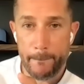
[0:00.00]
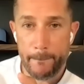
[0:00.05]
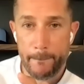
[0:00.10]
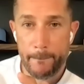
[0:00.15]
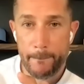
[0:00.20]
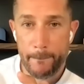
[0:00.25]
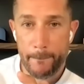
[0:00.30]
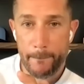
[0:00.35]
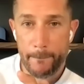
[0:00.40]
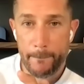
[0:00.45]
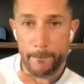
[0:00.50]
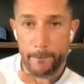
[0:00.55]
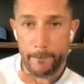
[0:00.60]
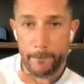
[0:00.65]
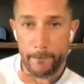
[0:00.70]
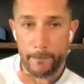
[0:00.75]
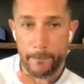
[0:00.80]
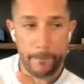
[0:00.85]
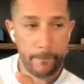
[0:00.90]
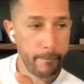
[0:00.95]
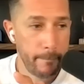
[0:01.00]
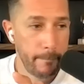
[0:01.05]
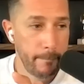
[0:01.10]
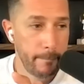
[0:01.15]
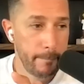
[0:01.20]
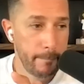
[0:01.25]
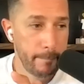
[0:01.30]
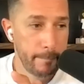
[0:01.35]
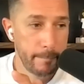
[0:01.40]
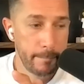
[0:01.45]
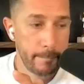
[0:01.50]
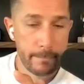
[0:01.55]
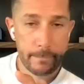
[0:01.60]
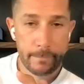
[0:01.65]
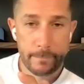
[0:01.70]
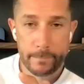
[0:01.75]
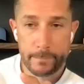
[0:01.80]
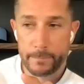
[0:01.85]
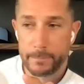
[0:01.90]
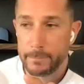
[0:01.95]

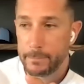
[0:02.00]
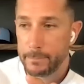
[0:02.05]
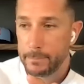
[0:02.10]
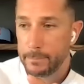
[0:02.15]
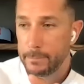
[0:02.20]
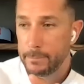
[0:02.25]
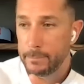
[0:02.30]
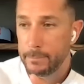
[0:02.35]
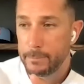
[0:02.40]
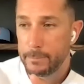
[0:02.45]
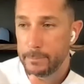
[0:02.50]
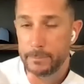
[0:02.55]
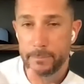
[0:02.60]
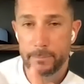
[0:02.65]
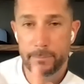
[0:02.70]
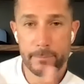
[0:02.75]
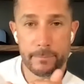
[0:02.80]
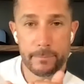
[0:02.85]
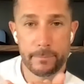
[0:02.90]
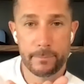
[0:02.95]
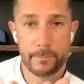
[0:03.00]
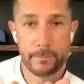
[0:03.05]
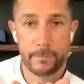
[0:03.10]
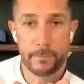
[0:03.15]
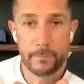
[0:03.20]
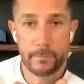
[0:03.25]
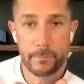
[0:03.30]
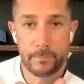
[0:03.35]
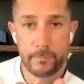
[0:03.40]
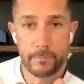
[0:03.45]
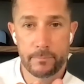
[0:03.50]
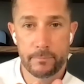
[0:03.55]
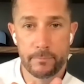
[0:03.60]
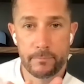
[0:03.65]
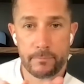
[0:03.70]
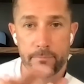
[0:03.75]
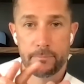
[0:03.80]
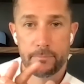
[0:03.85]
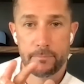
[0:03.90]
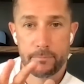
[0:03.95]

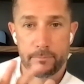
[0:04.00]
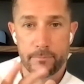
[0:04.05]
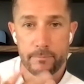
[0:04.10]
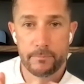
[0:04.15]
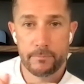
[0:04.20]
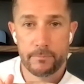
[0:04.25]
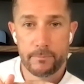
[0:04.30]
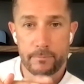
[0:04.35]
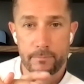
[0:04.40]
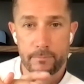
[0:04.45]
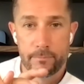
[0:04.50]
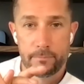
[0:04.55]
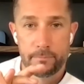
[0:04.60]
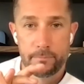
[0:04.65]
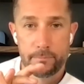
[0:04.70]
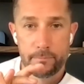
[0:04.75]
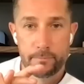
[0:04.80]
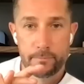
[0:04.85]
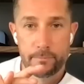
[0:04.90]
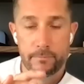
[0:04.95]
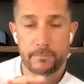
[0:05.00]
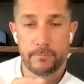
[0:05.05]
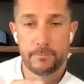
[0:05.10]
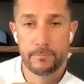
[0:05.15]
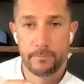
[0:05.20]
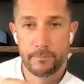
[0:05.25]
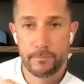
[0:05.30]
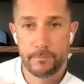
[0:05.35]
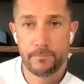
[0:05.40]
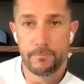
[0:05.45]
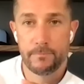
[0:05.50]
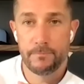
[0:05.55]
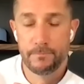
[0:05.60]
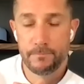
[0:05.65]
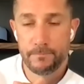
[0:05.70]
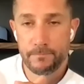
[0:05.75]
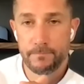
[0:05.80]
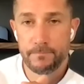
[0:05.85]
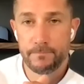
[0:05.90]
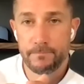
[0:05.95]

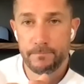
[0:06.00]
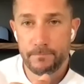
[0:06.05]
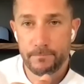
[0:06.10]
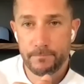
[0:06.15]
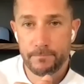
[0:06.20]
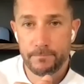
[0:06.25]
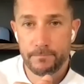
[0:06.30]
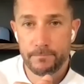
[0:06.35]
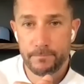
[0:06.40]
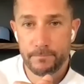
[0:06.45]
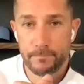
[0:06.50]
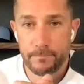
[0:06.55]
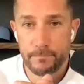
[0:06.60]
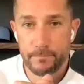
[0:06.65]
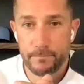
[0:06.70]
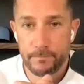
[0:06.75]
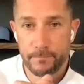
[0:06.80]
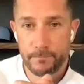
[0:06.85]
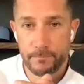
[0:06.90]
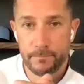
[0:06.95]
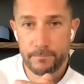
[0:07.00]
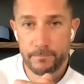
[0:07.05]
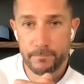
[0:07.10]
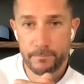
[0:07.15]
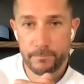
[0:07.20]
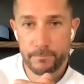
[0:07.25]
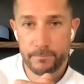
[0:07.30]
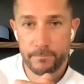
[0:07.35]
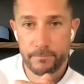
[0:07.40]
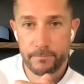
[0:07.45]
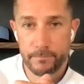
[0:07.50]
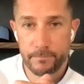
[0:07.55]
[no speech]